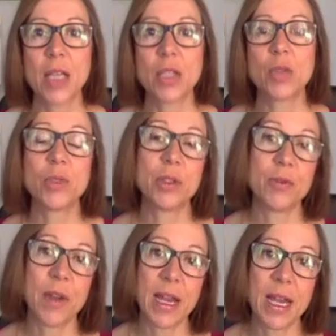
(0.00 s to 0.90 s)
So to
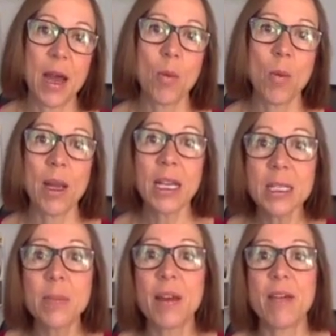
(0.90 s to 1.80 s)
find out what
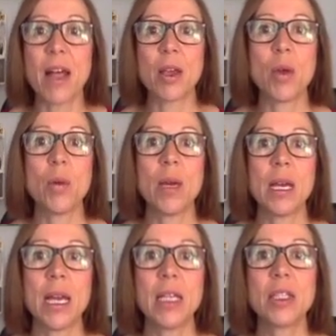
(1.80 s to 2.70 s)
is my value,
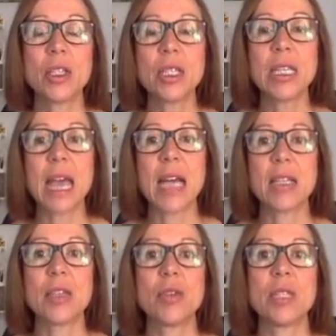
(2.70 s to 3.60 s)
it's good to
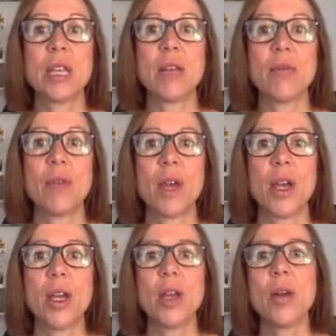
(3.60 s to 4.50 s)
ask yourself,
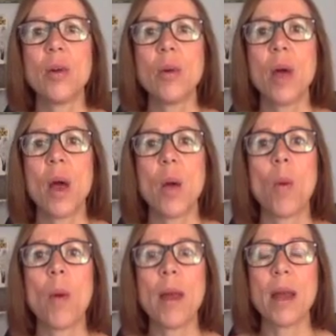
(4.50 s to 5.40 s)

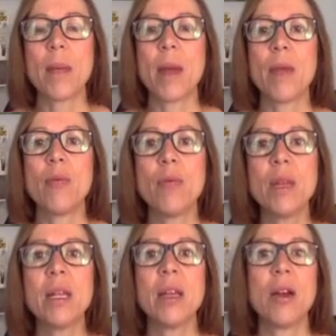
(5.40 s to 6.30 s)
what am I
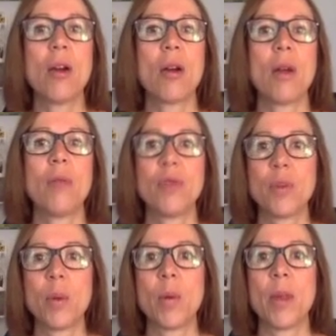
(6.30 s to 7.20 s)
really not
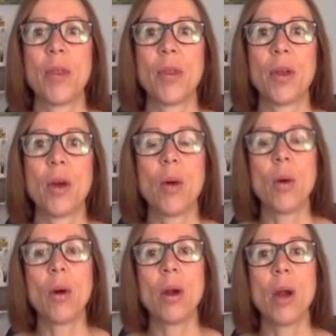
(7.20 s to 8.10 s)
comfortable with?
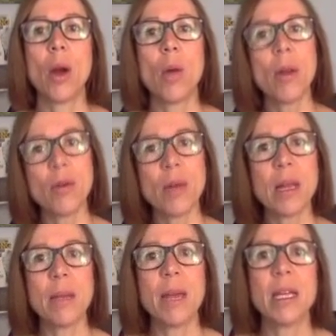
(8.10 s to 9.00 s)
Or what
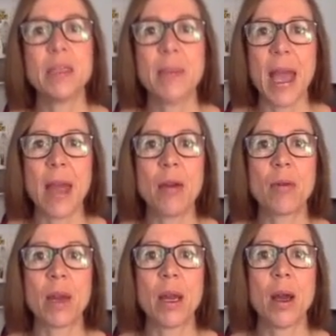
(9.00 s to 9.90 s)
really makes me
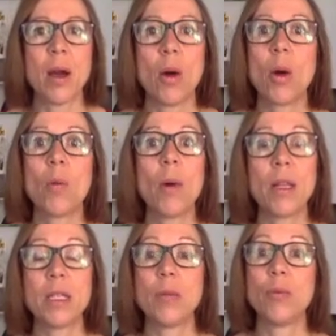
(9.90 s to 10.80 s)
angry? Or
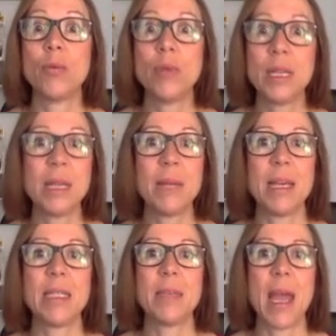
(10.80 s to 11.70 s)
what really
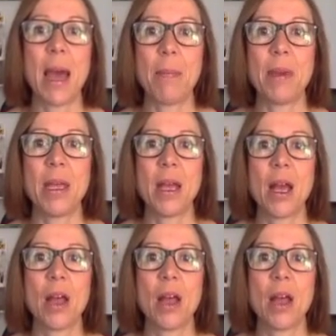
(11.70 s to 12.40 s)
makes me happy?